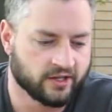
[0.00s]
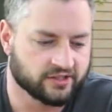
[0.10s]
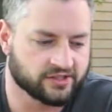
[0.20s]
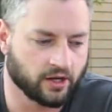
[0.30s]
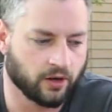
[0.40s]

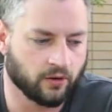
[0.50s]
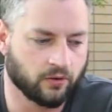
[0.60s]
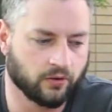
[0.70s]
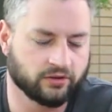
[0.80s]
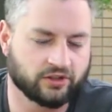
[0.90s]

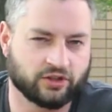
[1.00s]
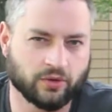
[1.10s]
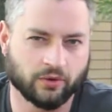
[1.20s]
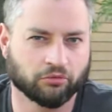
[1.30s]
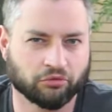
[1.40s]
So to
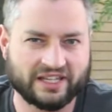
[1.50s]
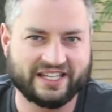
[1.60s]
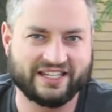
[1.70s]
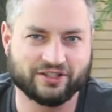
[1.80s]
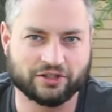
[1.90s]
do a
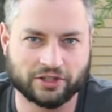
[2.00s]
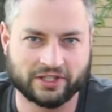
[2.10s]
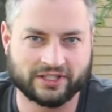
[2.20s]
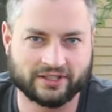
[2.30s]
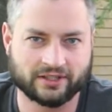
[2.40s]
really
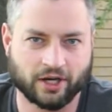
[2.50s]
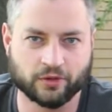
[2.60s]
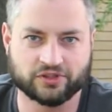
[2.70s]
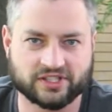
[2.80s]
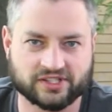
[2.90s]
good
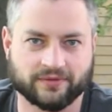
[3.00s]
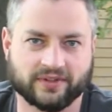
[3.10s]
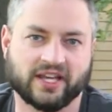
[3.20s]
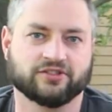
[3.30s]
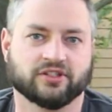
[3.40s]
ocean
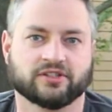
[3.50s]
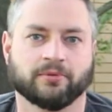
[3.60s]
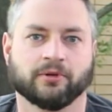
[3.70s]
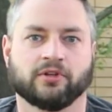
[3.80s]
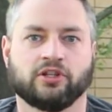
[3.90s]
acidification experiment,